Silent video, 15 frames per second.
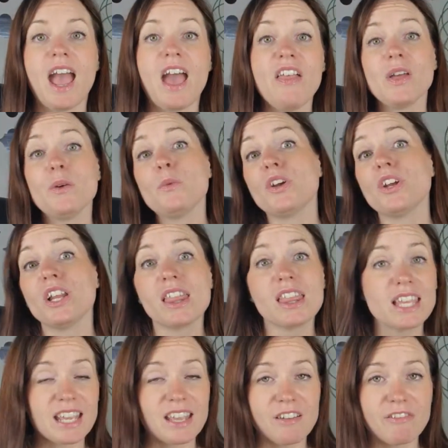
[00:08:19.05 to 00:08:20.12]
And then we're gonna
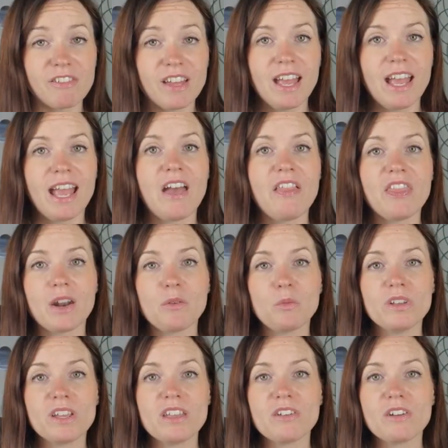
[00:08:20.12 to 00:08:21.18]
leave. And then
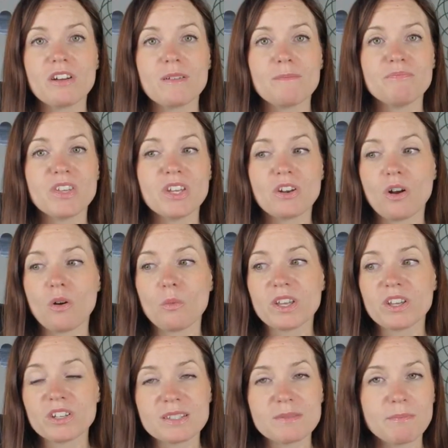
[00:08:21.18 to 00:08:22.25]
we'll either, we
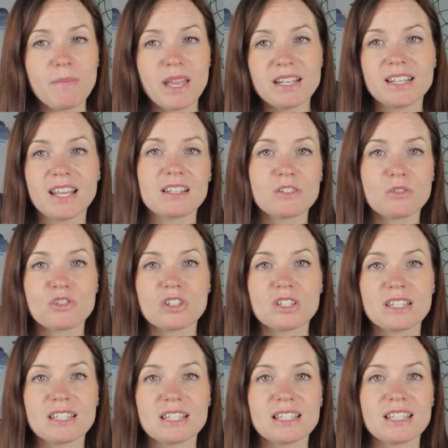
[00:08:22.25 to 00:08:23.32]
could maintain social
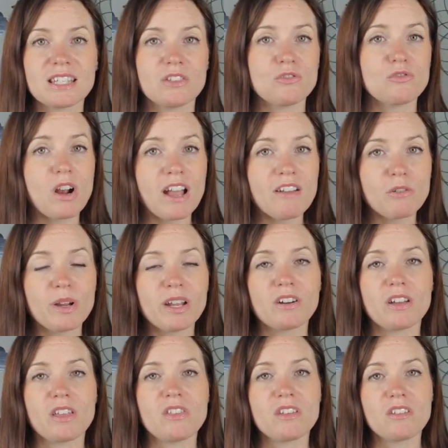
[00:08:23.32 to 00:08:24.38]
distance in the driveway or
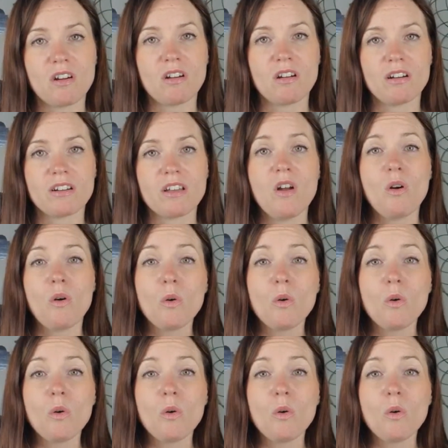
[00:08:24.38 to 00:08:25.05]
in the yard,